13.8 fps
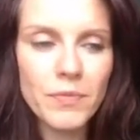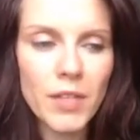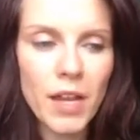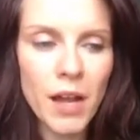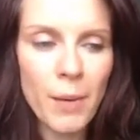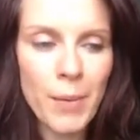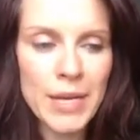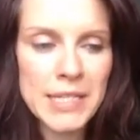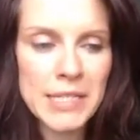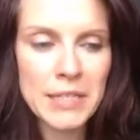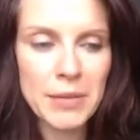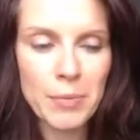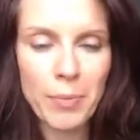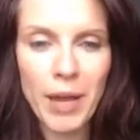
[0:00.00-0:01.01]
Um, as an
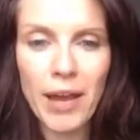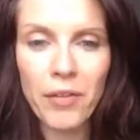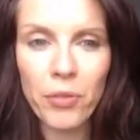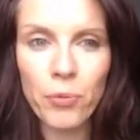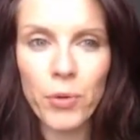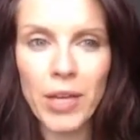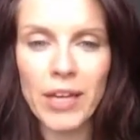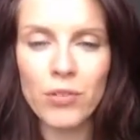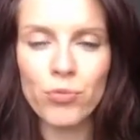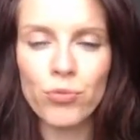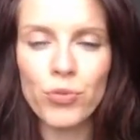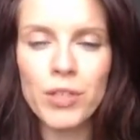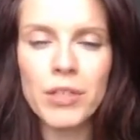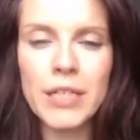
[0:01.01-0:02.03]
empath, we get
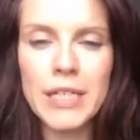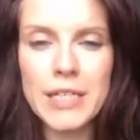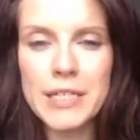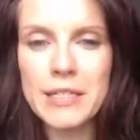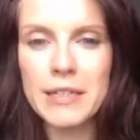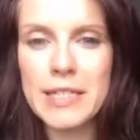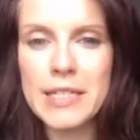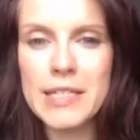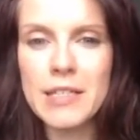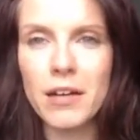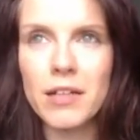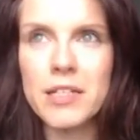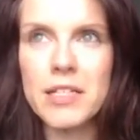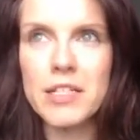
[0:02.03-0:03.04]
really easily
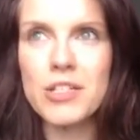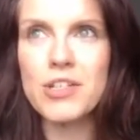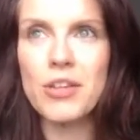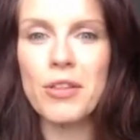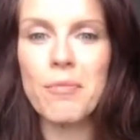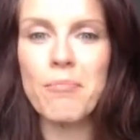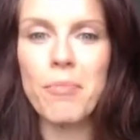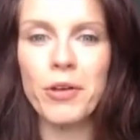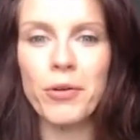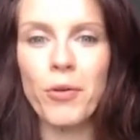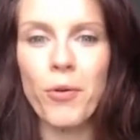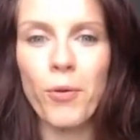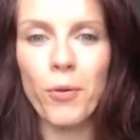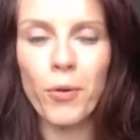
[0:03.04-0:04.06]
sucked into the mud
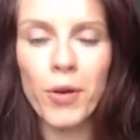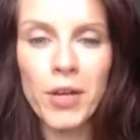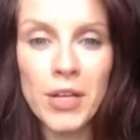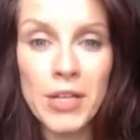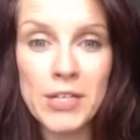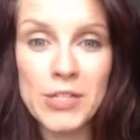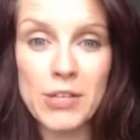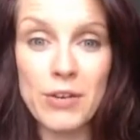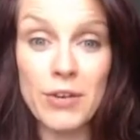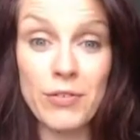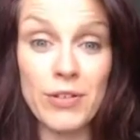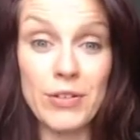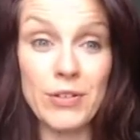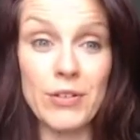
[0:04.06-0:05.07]
hole. So
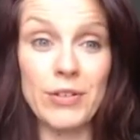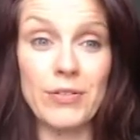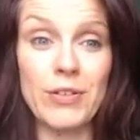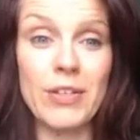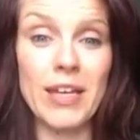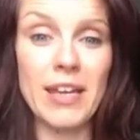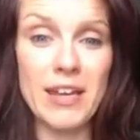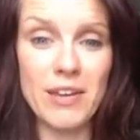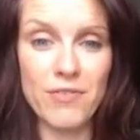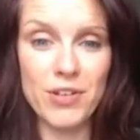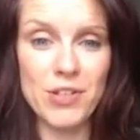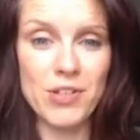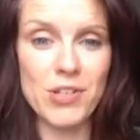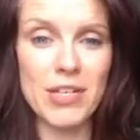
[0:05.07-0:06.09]
if you if you can
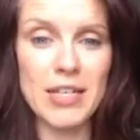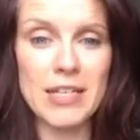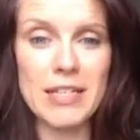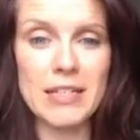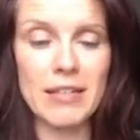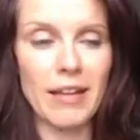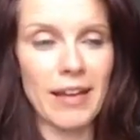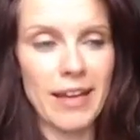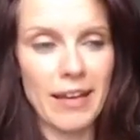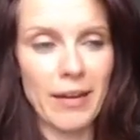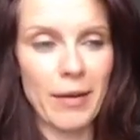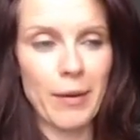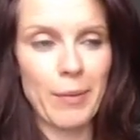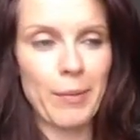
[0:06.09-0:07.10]
envision it like,
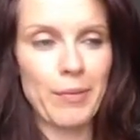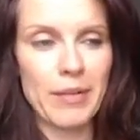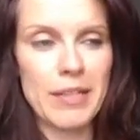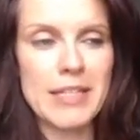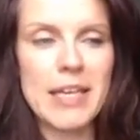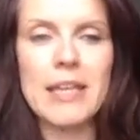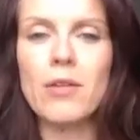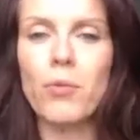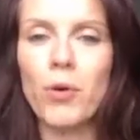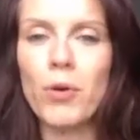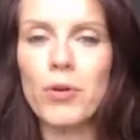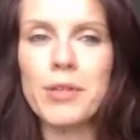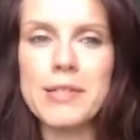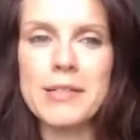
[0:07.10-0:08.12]
um, let's say the
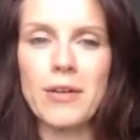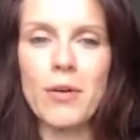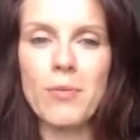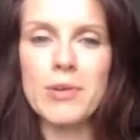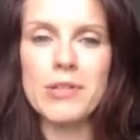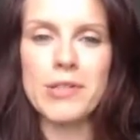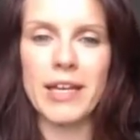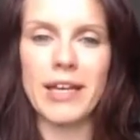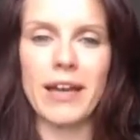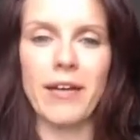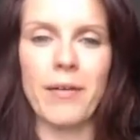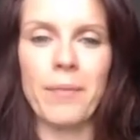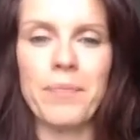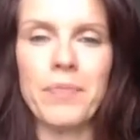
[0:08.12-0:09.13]
world is almost like
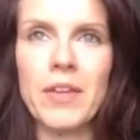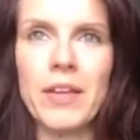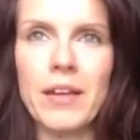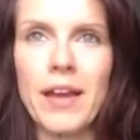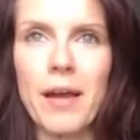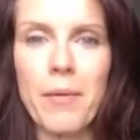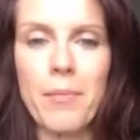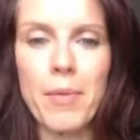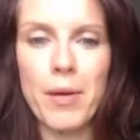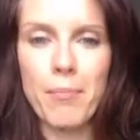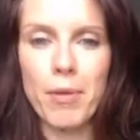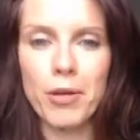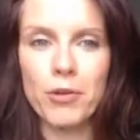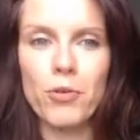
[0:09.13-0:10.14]
a, a, a
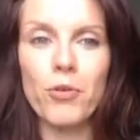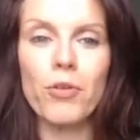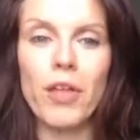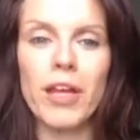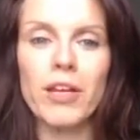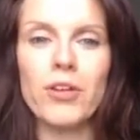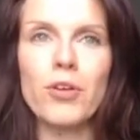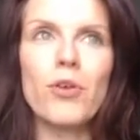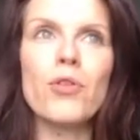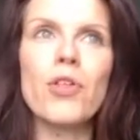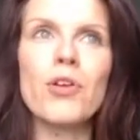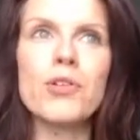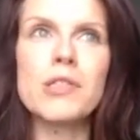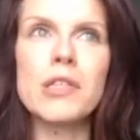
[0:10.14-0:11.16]
mud hole, like you know
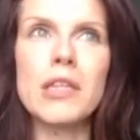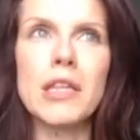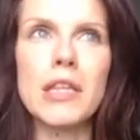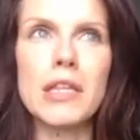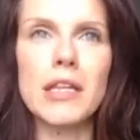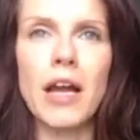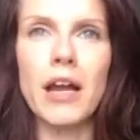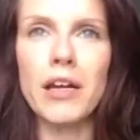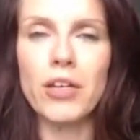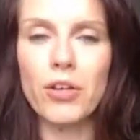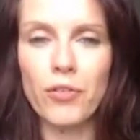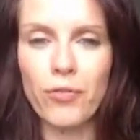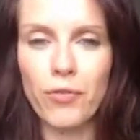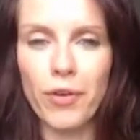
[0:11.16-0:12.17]
this the kind
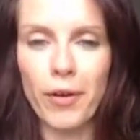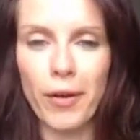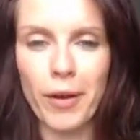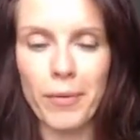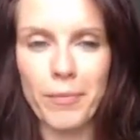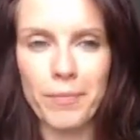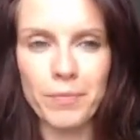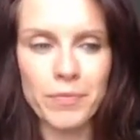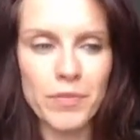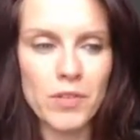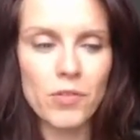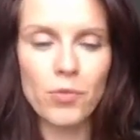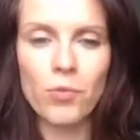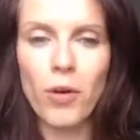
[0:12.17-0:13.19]
of um,
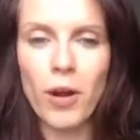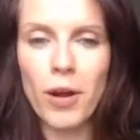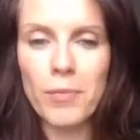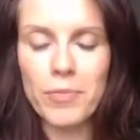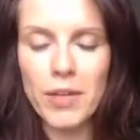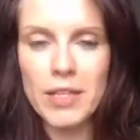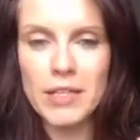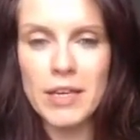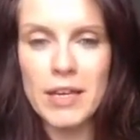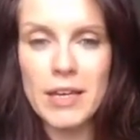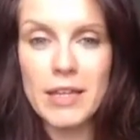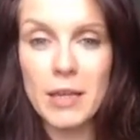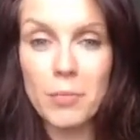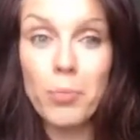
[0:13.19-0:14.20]
swamp that
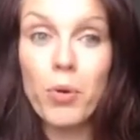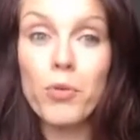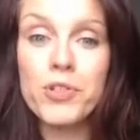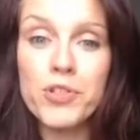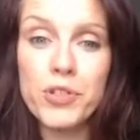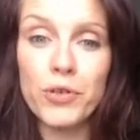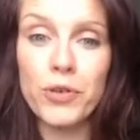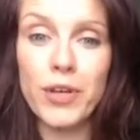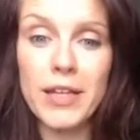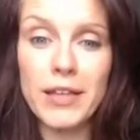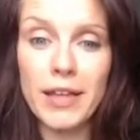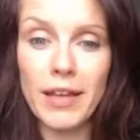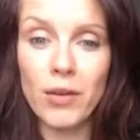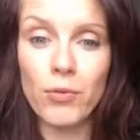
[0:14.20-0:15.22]
that pulls you in,
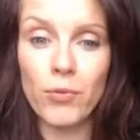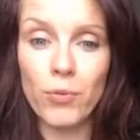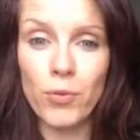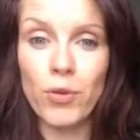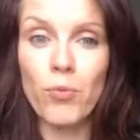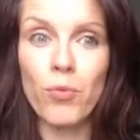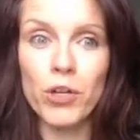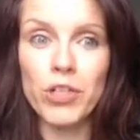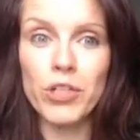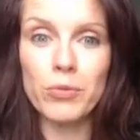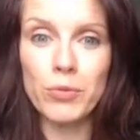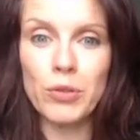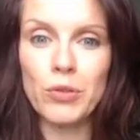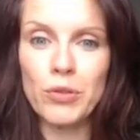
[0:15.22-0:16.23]
like but the more you
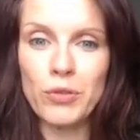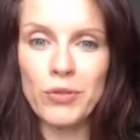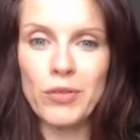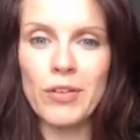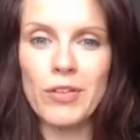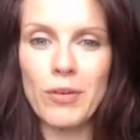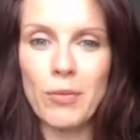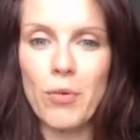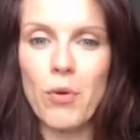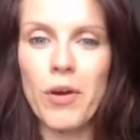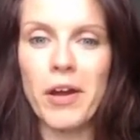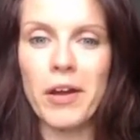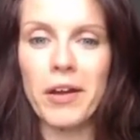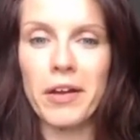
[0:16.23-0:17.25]
move, the
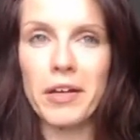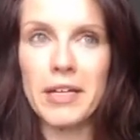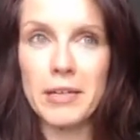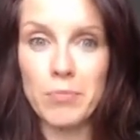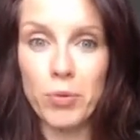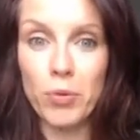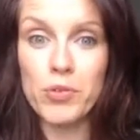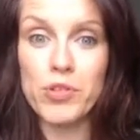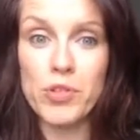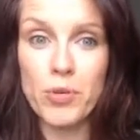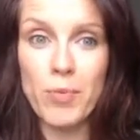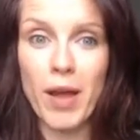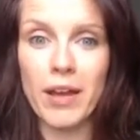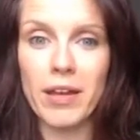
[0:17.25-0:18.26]
more it pulls you
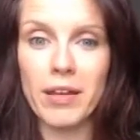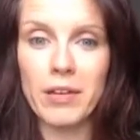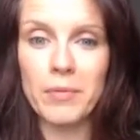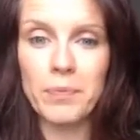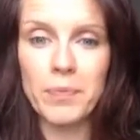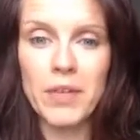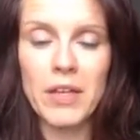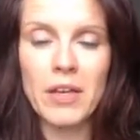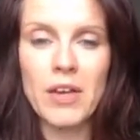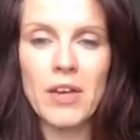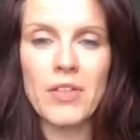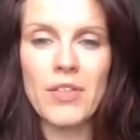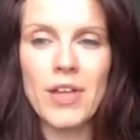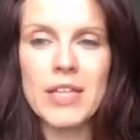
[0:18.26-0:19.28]
back in.
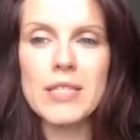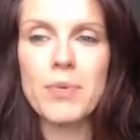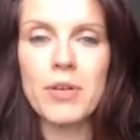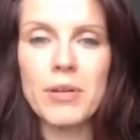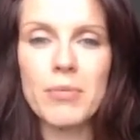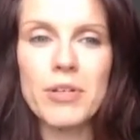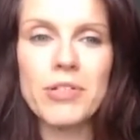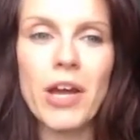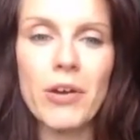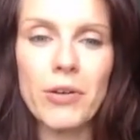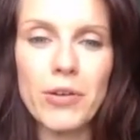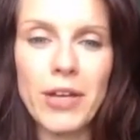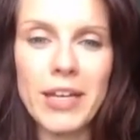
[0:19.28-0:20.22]
That's pretty much how you can